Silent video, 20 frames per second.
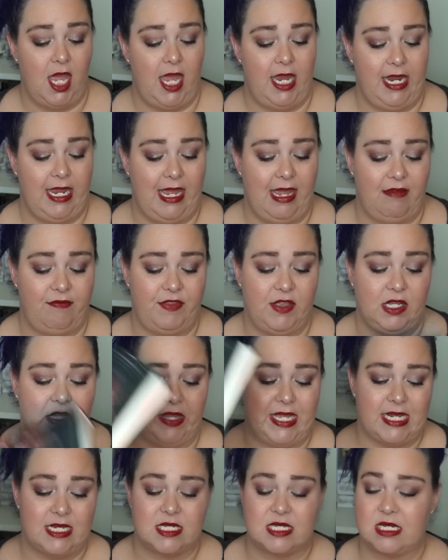I have The
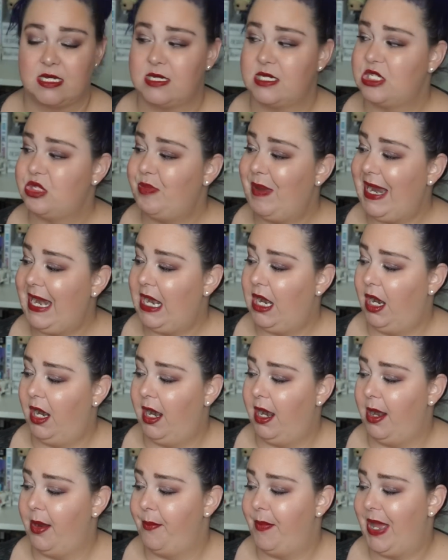Glass
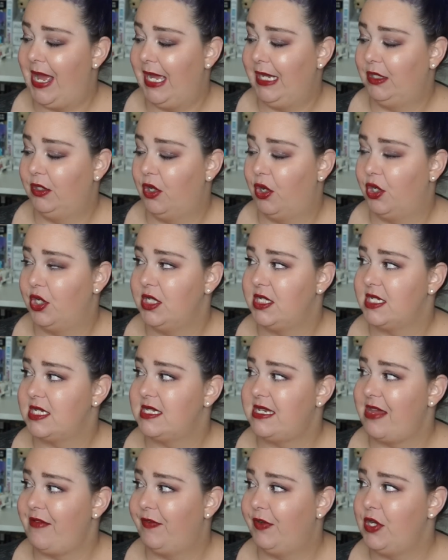Spare by Lauren
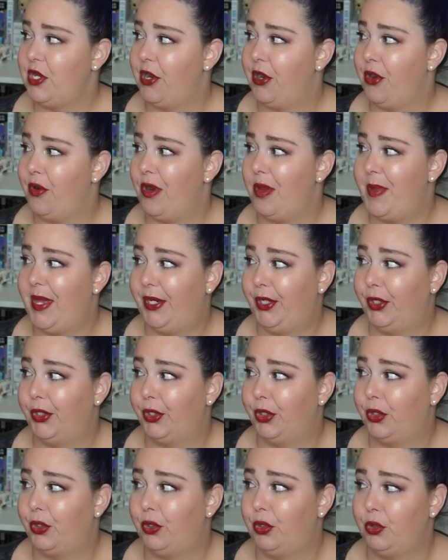DeStefano about a
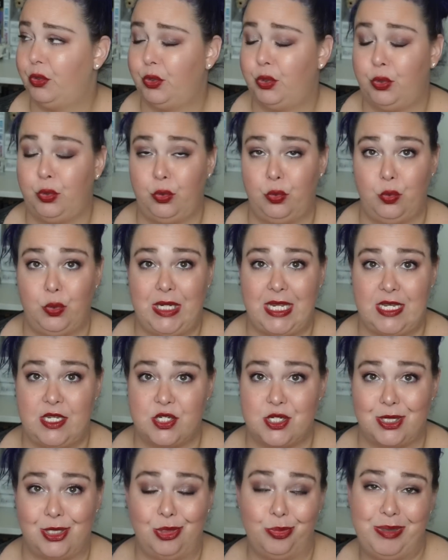girl who
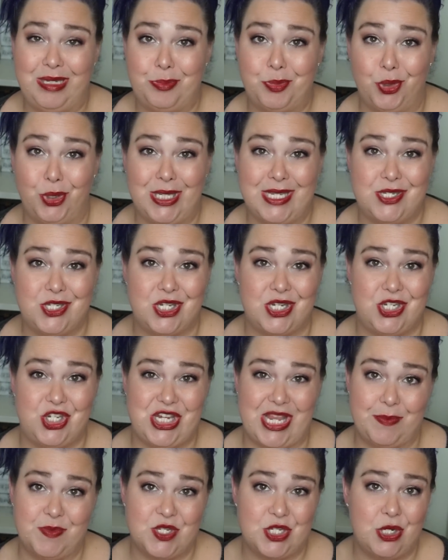can turn people into
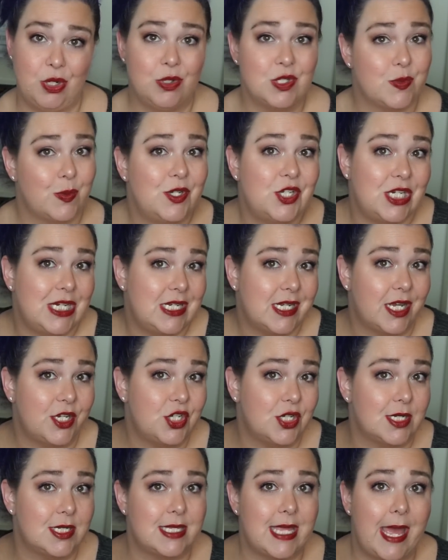gemstones when she
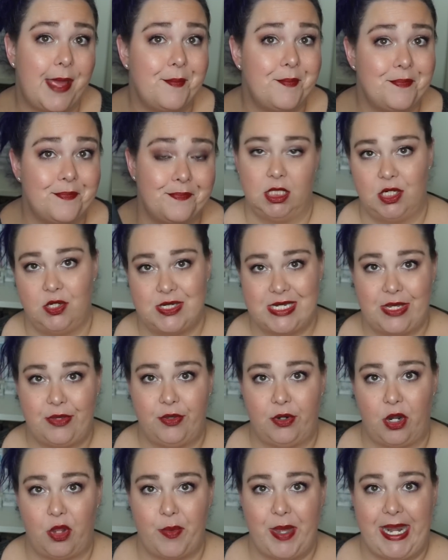touches them. Can you tell
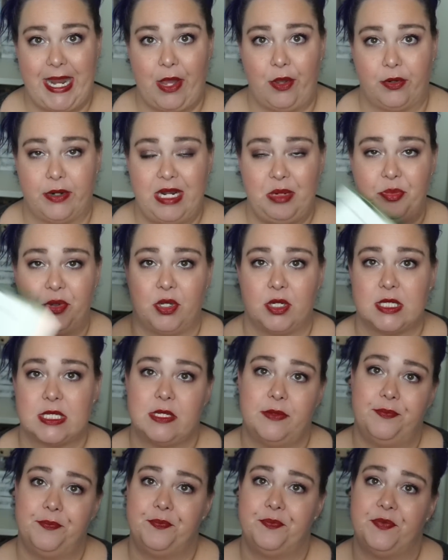they're all my OwlCrate
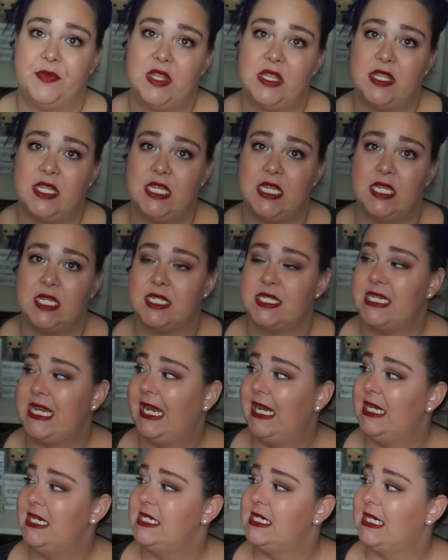books? The
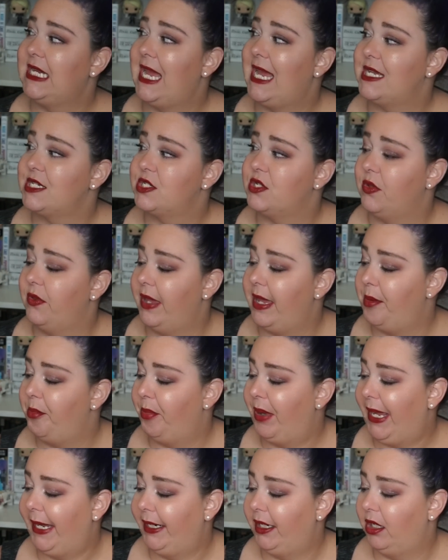Sandcastle
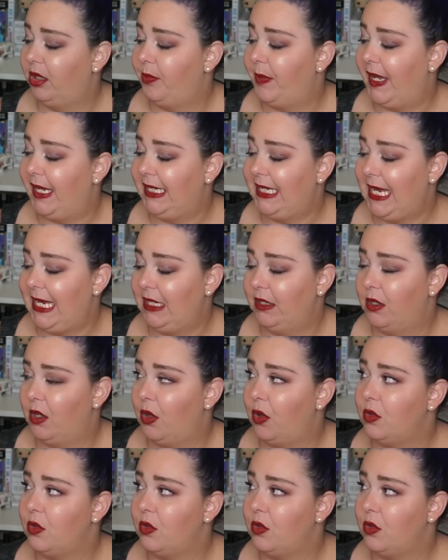Empire by Kayla